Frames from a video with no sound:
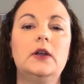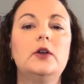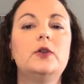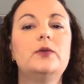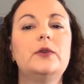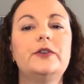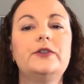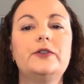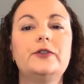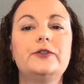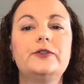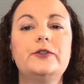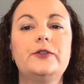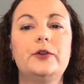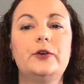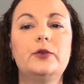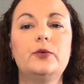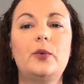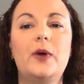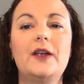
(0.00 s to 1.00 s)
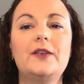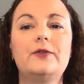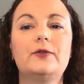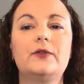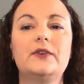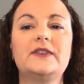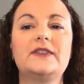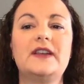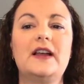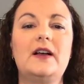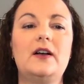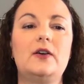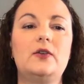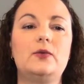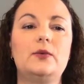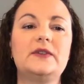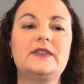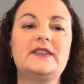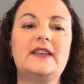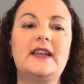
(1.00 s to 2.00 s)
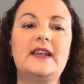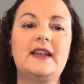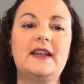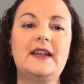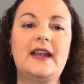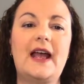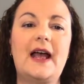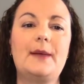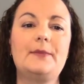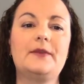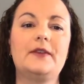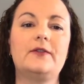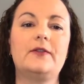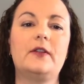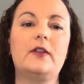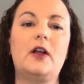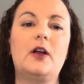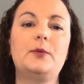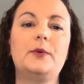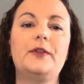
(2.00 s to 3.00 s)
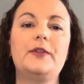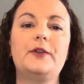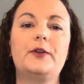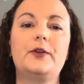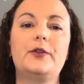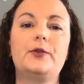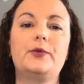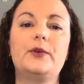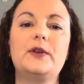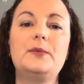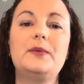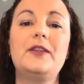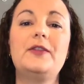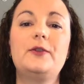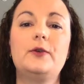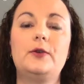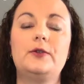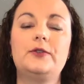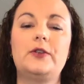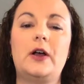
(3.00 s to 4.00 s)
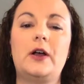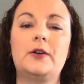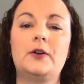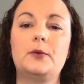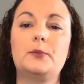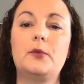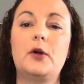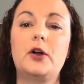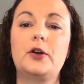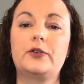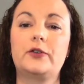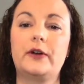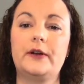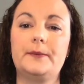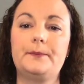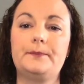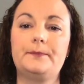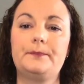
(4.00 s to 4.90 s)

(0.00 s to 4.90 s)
Richard's third wife, Grizel, was taken captive along with their three-month-old daughter, Margaret.